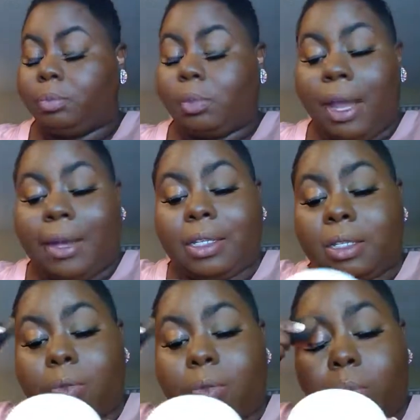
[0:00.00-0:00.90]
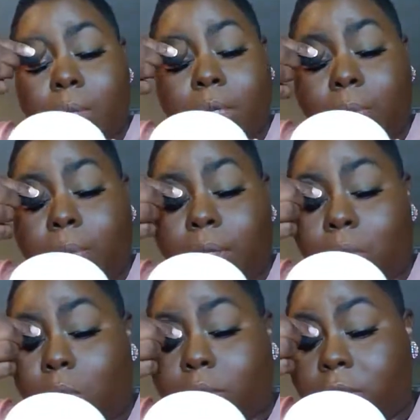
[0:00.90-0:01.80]
and it's really, really
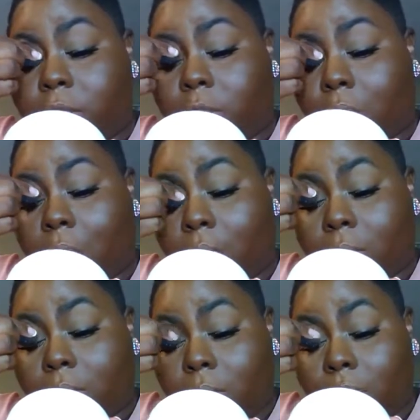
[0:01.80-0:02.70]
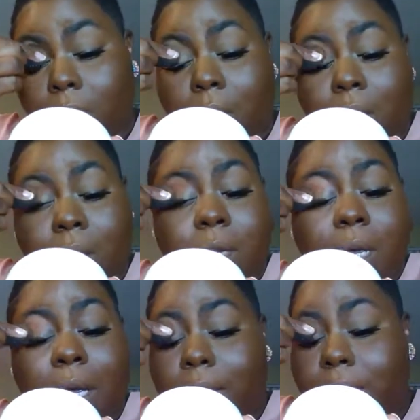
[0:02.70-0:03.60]
gorgeous, you all. The
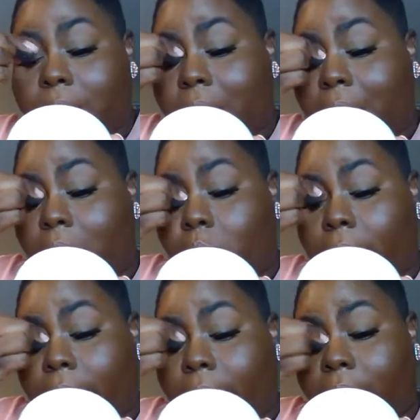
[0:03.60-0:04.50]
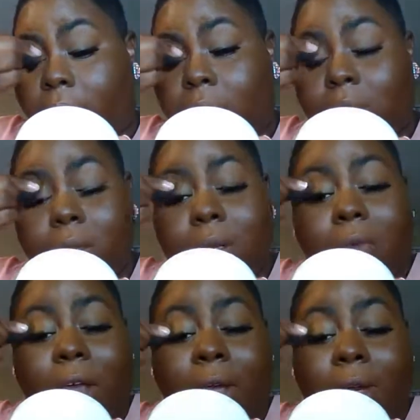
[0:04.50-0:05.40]
colors that I'm wearing
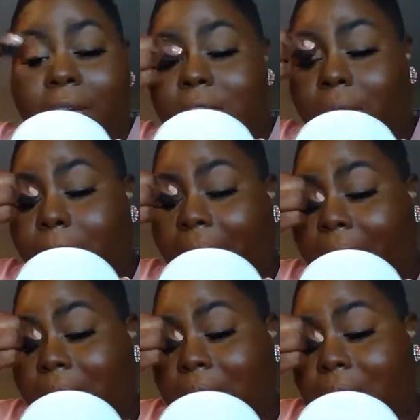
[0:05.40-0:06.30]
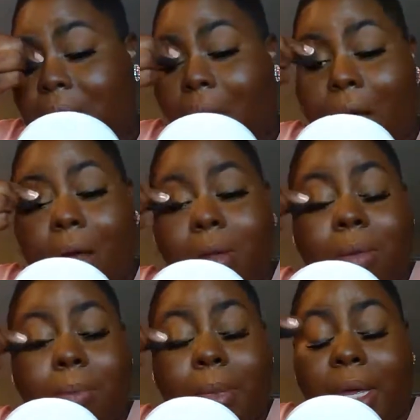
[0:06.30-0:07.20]
The foundation base is called
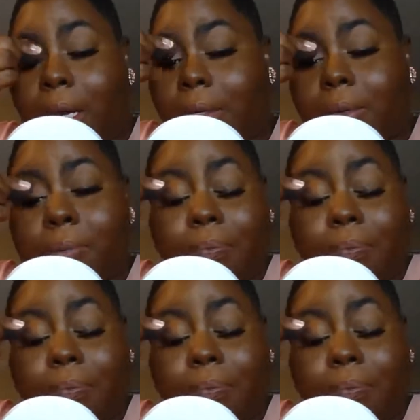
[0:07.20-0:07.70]
the Mellow.